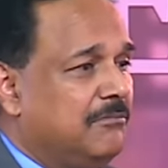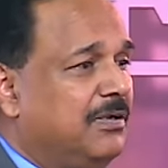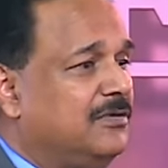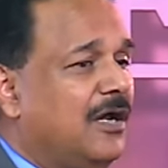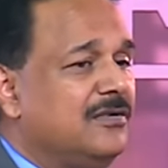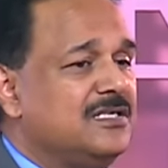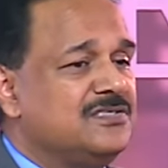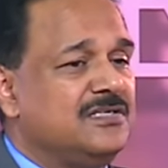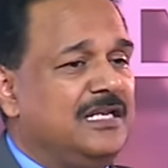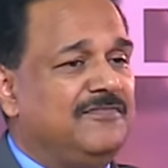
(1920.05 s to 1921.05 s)
But God
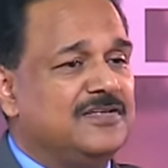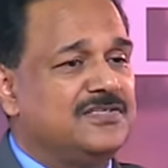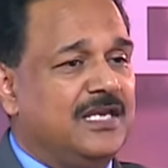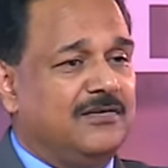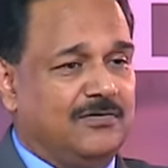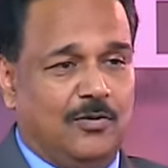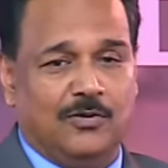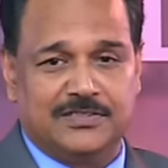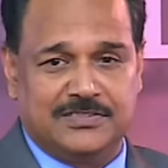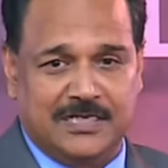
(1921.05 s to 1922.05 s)
doesn't leave us there all
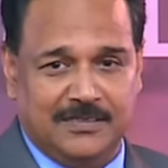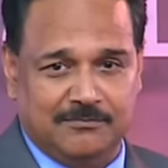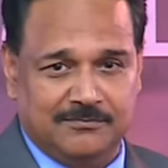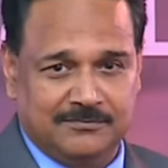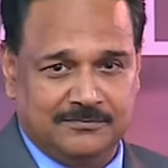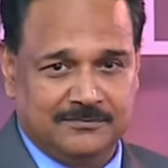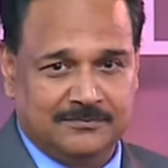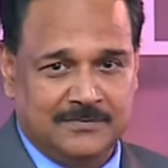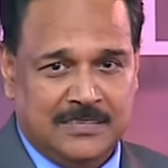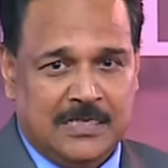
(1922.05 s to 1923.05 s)
the time.
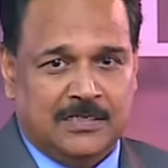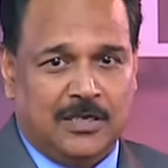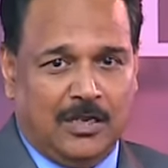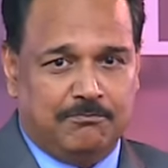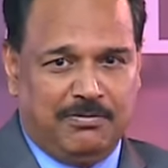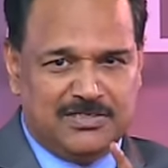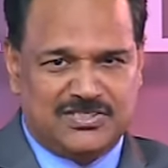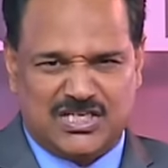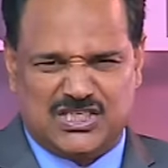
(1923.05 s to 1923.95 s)
God builds our